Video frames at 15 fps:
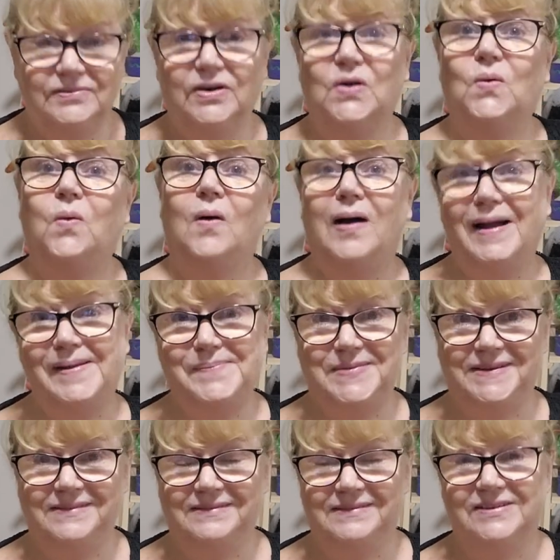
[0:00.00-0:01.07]

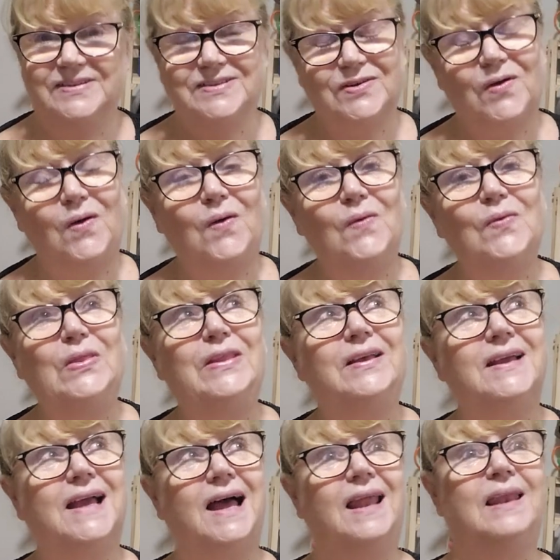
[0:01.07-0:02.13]
requirement because on the
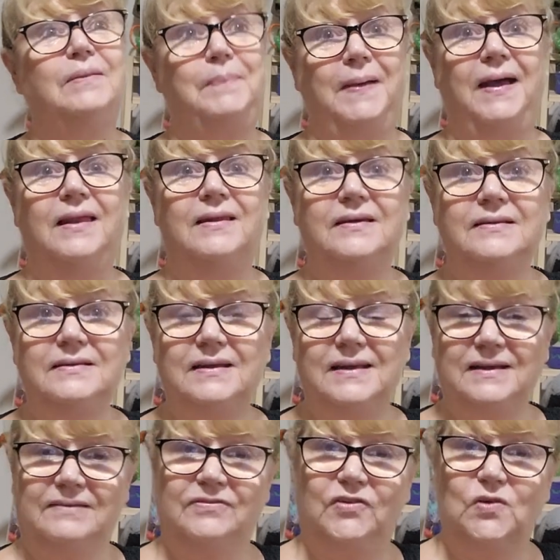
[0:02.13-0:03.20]
color palette
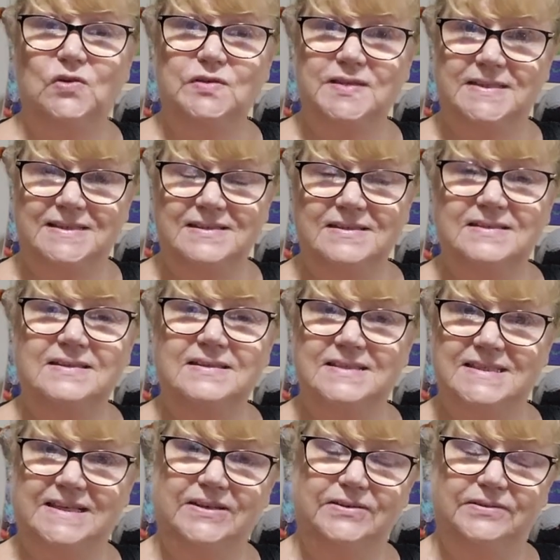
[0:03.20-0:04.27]
it falls into the
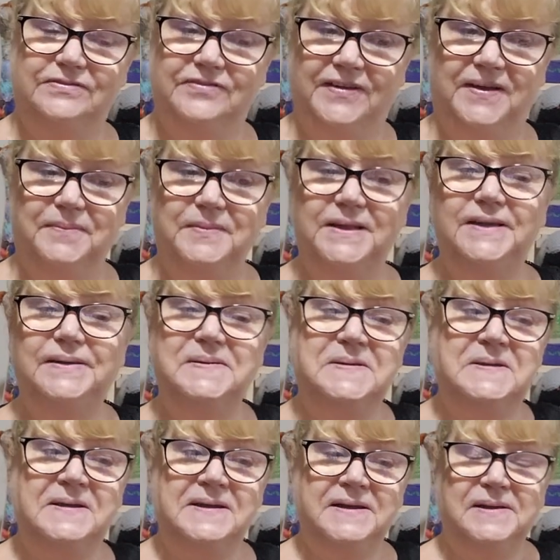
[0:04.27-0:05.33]
teal family
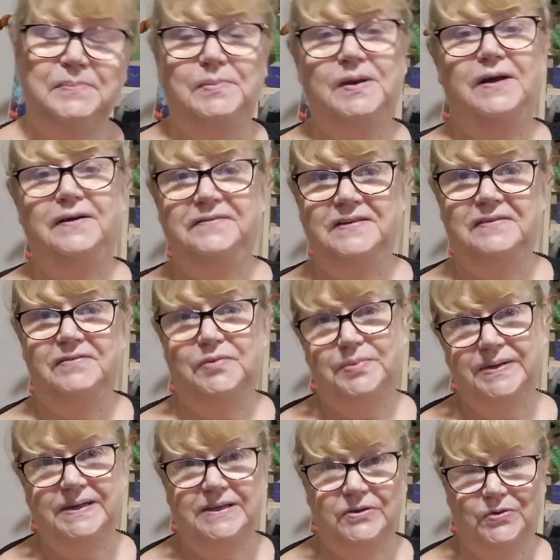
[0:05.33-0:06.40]
but I've never
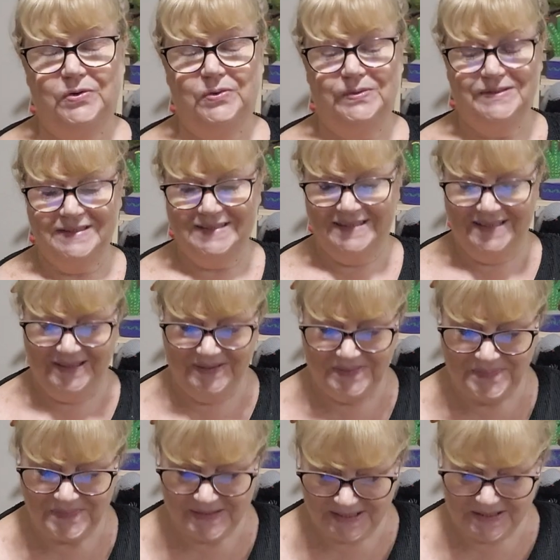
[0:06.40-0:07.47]
really called it teal
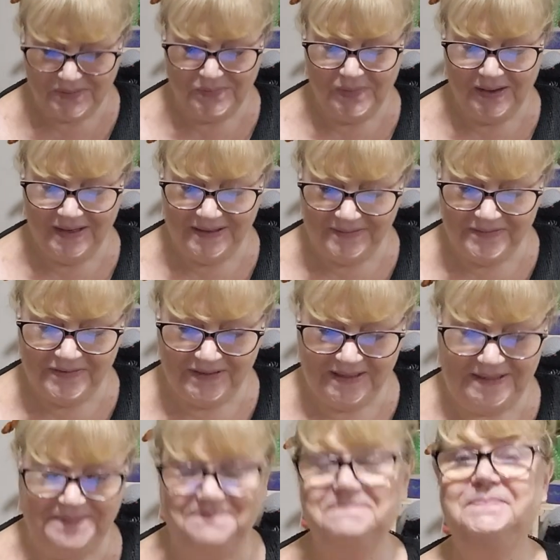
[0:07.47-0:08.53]
so I'm waiting for
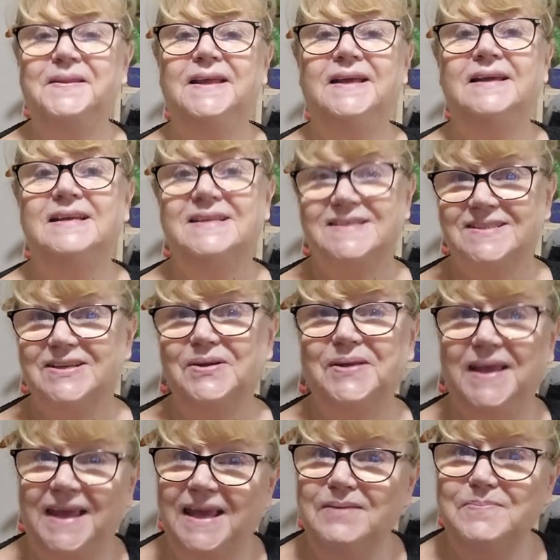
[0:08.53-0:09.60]
him so
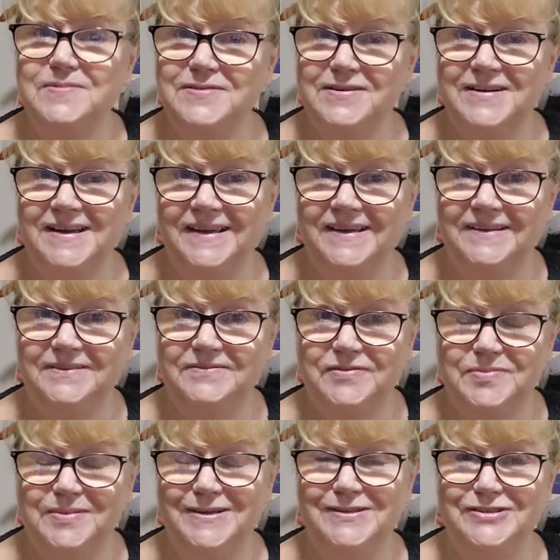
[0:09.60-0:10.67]
keep an eye out
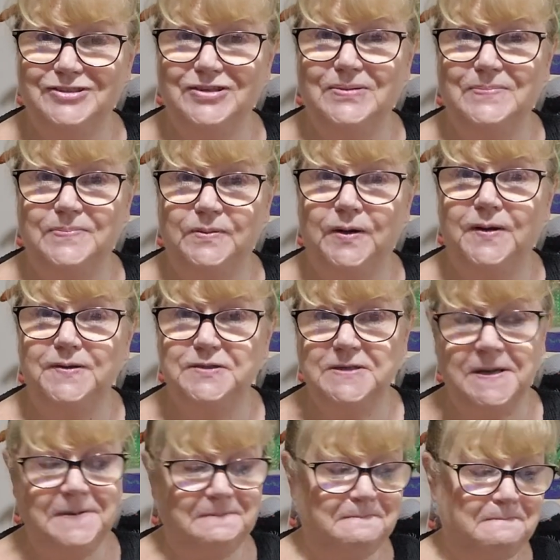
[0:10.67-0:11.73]
for my June
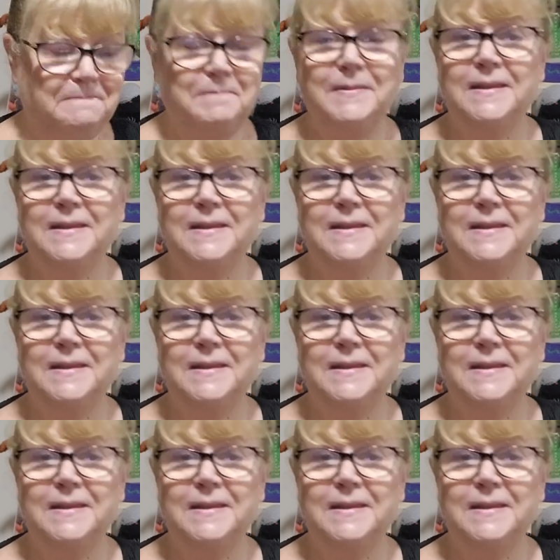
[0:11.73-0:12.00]
project